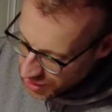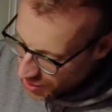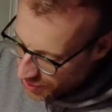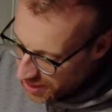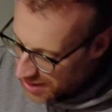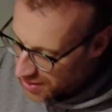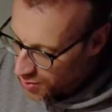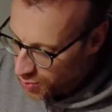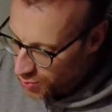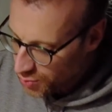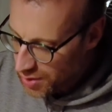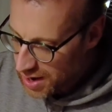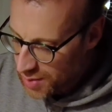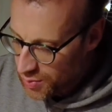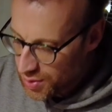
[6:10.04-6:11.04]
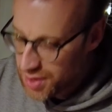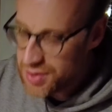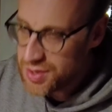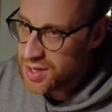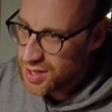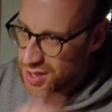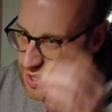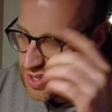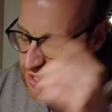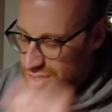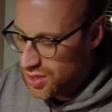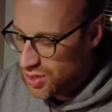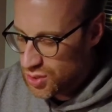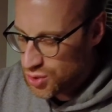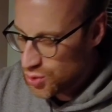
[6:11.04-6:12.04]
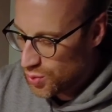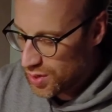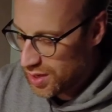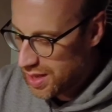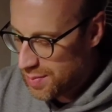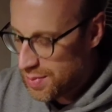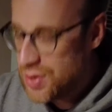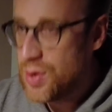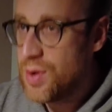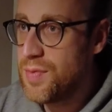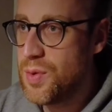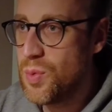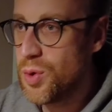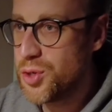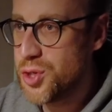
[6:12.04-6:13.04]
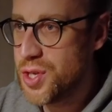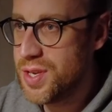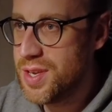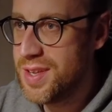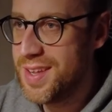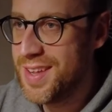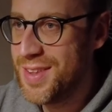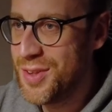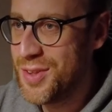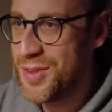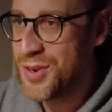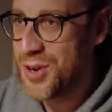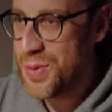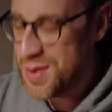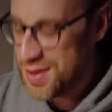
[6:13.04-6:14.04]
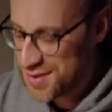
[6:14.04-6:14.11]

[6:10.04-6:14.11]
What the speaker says: not the right word. Someone let me know if you're watching it in the comment